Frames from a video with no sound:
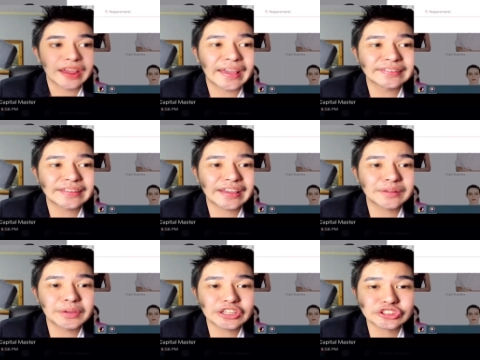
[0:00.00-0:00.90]
And then
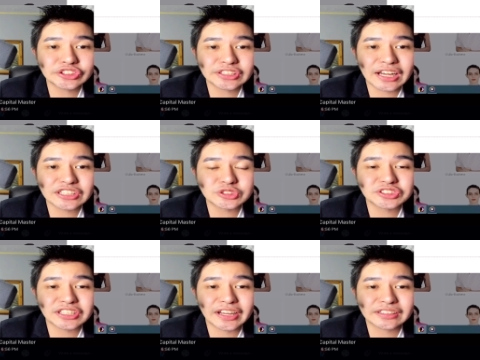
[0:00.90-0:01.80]
make sure, guys, you
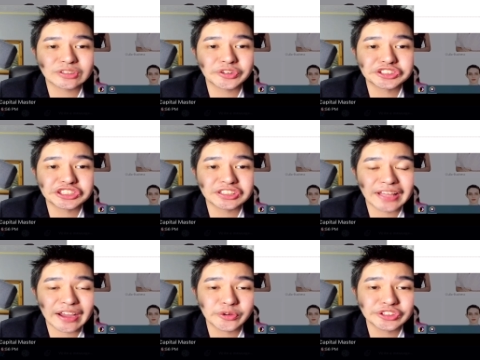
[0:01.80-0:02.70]
select the original
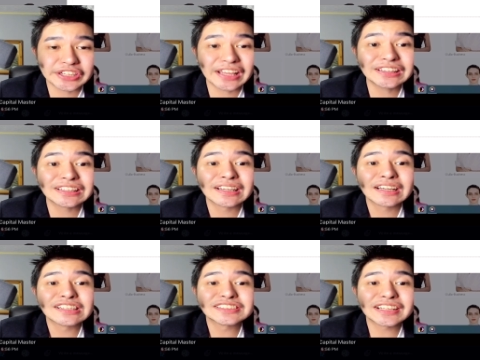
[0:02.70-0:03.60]
language and
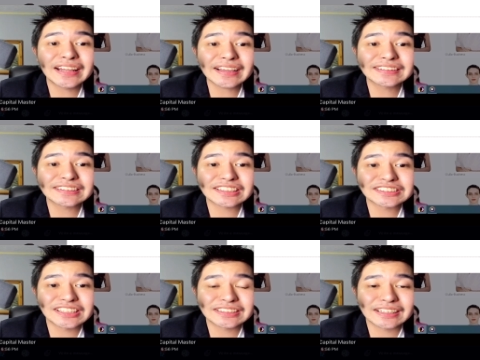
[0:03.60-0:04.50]
select the
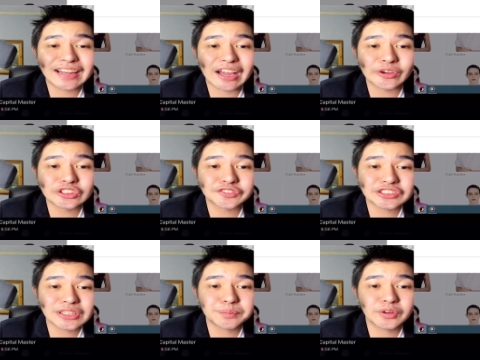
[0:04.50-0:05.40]
translated language. So, for
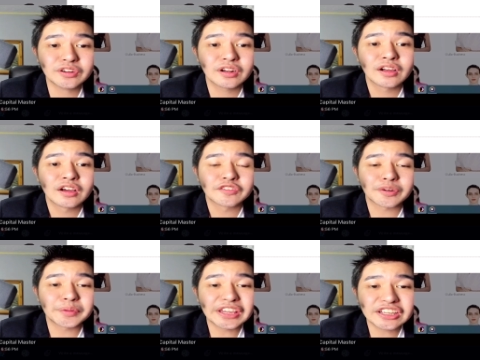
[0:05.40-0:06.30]
example,
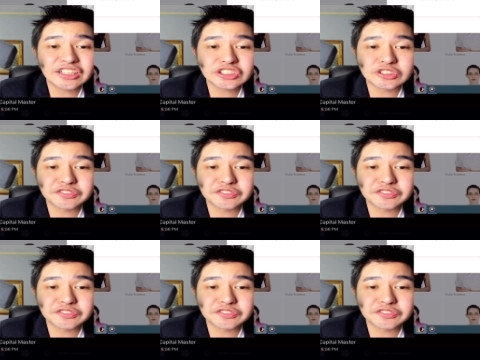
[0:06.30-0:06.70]
from English to